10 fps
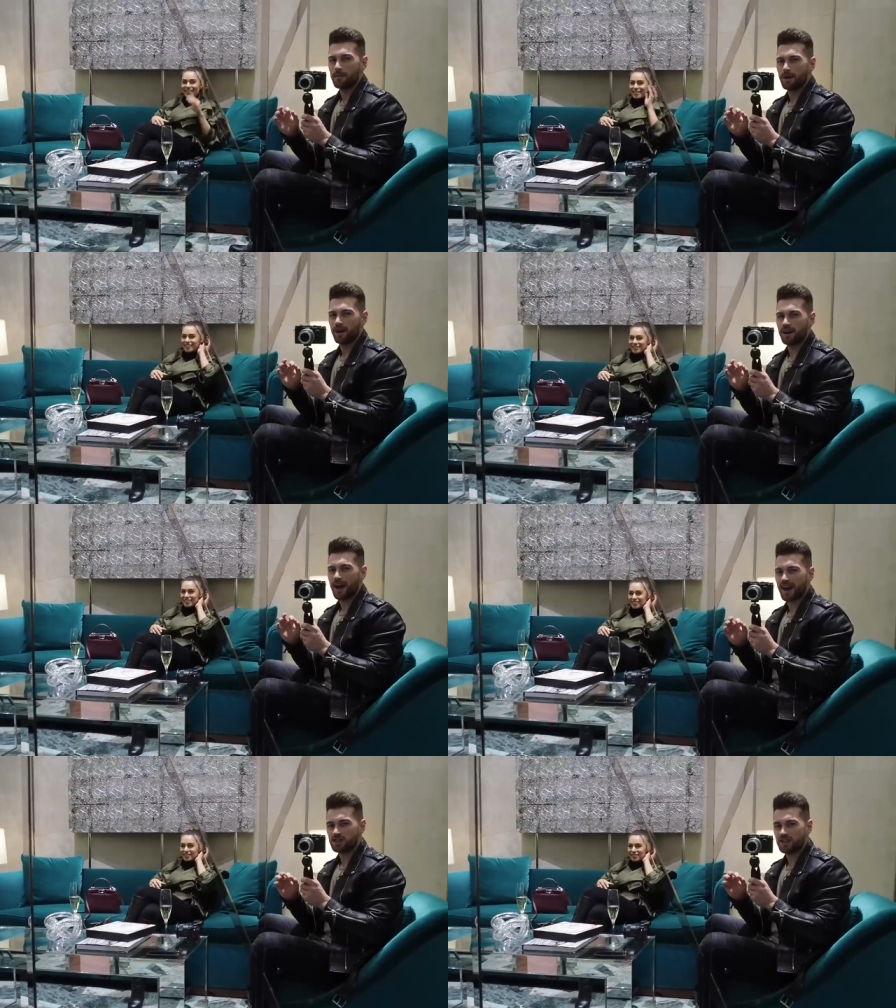but
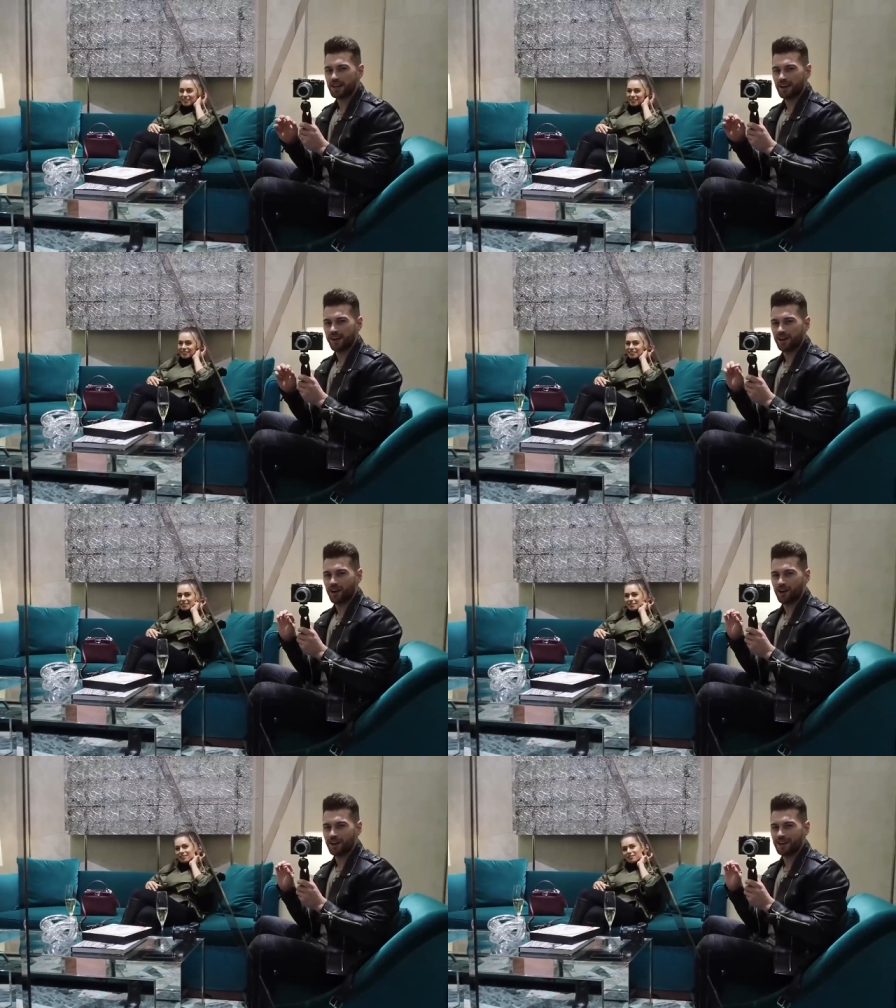actually like
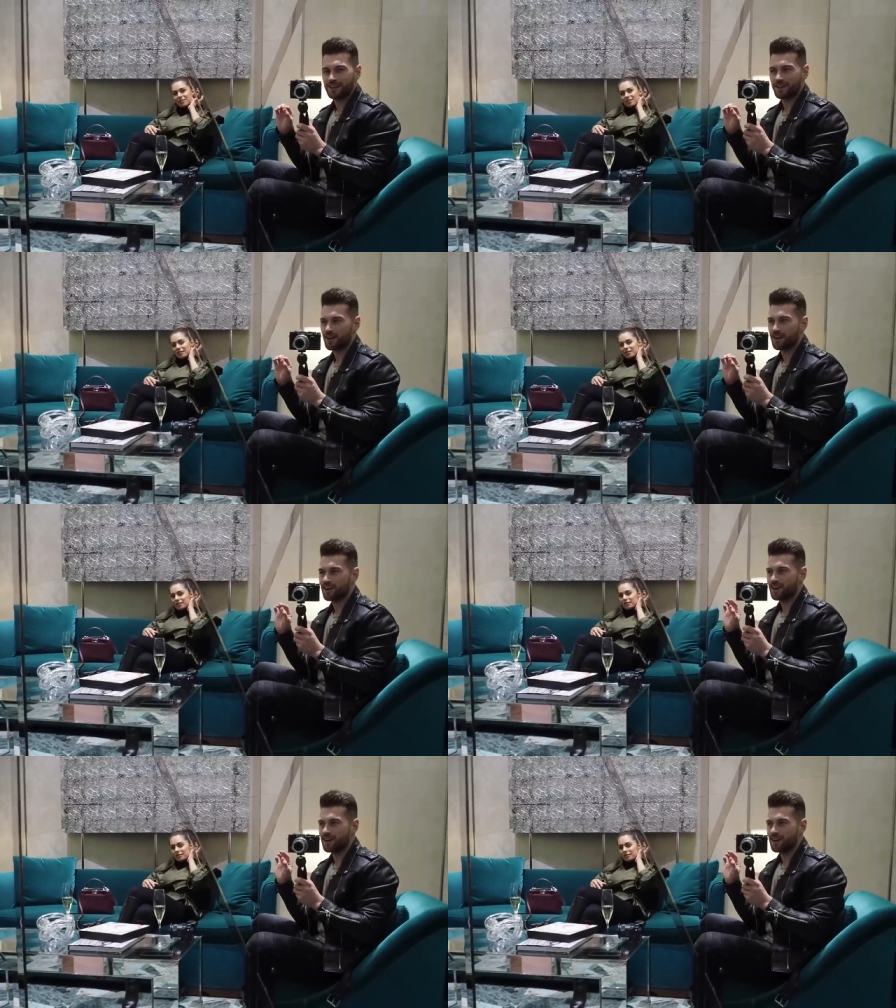I know Lydia